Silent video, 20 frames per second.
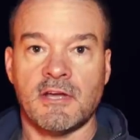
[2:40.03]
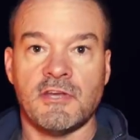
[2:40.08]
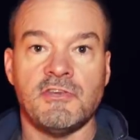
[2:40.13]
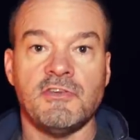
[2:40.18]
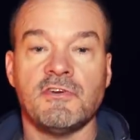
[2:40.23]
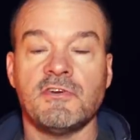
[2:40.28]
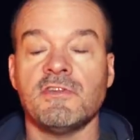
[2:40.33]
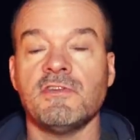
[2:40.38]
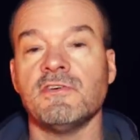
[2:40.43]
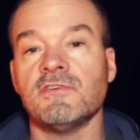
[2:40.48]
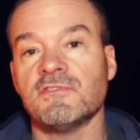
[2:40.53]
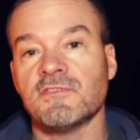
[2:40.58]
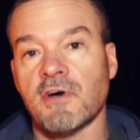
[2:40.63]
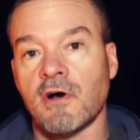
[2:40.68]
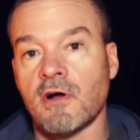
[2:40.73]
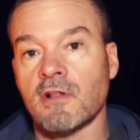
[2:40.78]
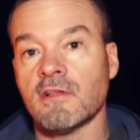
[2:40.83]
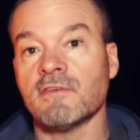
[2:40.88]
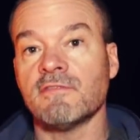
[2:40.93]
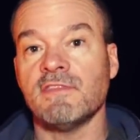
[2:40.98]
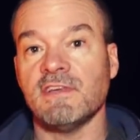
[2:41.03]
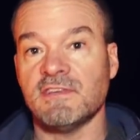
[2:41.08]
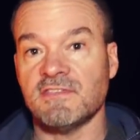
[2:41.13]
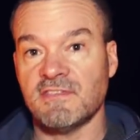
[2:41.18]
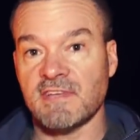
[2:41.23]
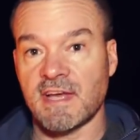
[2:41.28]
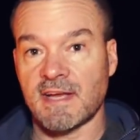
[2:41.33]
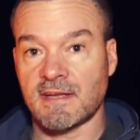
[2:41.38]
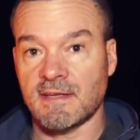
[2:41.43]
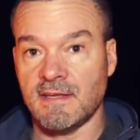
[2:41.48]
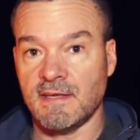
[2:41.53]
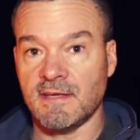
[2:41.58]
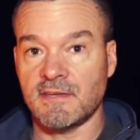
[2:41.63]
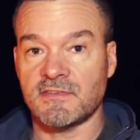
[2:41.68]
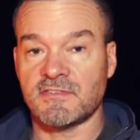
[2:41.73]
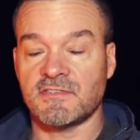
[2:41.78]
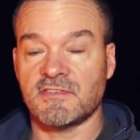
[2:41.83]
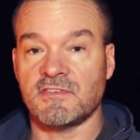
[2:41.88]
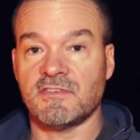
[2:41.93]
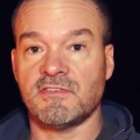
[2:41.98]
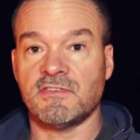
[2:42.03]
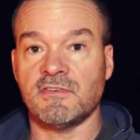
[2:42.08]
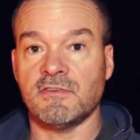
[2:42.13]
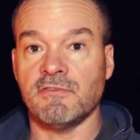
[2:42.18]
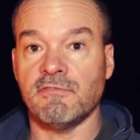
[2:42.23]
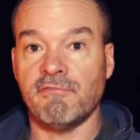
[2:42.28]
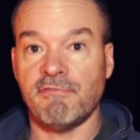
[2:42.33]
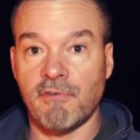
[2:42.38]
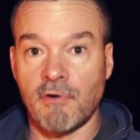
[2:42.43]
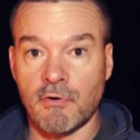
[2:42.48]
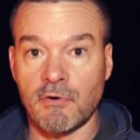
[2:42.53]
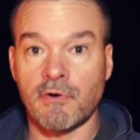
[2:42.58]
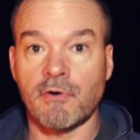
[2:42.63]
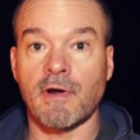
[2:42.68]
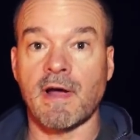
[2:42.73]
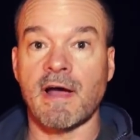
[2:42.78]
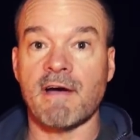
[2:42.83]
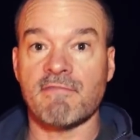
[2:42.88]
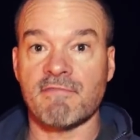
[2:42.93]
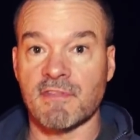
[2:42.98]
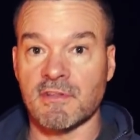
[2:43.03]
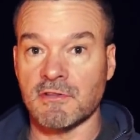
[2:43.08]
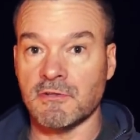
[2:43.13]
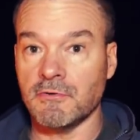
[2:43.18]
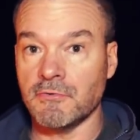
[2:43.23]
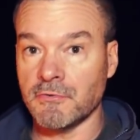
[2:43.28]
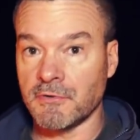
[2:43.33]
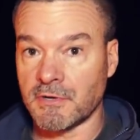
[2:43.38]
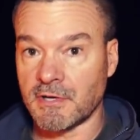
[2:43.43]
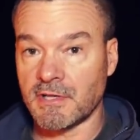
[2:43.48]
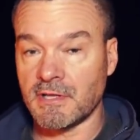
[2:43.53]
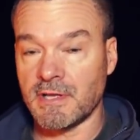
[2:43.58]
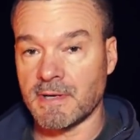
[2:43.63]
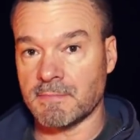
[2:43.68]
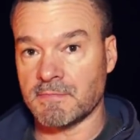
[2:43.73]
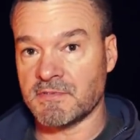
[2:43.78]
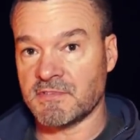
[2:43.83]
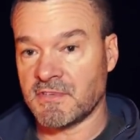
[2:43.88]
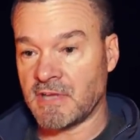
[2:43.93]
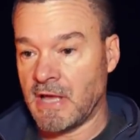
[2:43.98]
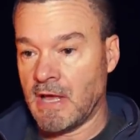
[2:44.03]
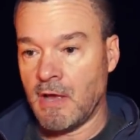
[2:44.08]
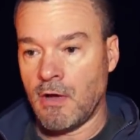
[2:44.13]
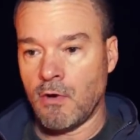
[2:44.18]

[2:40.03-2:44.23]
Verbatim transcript: You can use all of these techniques to photograph the lunar eclipse,